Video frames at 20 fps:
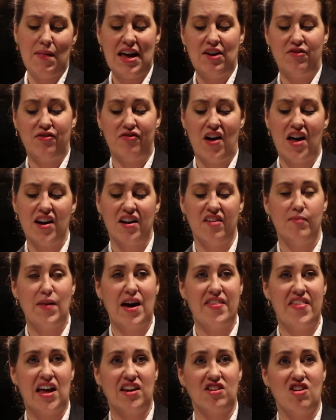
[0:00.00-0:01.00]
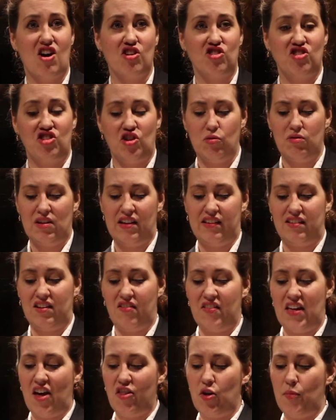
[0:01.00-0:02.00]
made fun of by that cartoonist
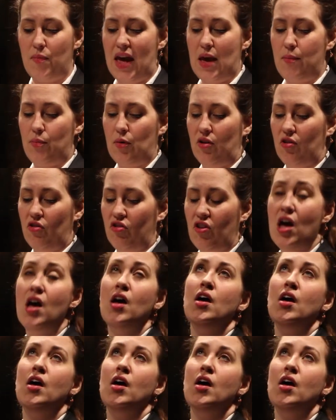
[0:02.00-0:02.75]
in the other papers.